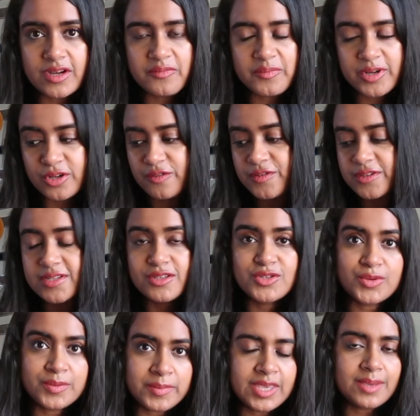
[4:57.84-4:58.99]
the government officers, so
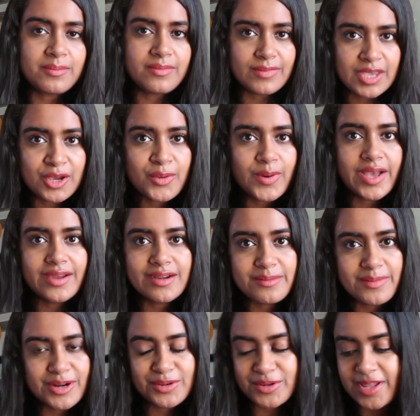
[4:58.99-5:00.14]
he inquired
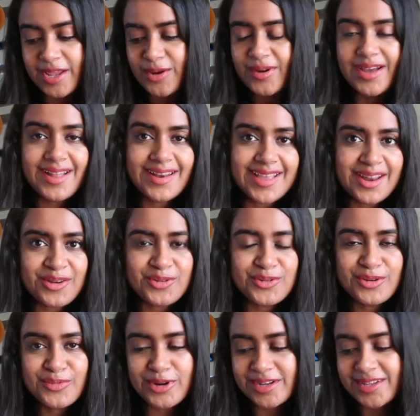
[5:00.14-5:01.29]
about Udero Lal and wrote
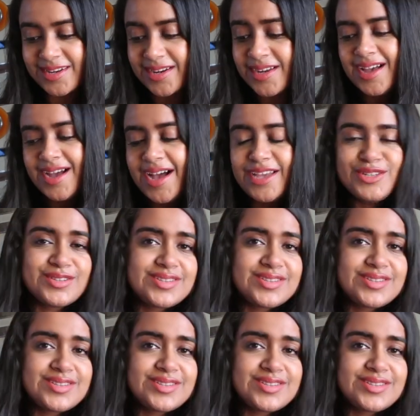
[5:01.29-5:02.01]
what he did. I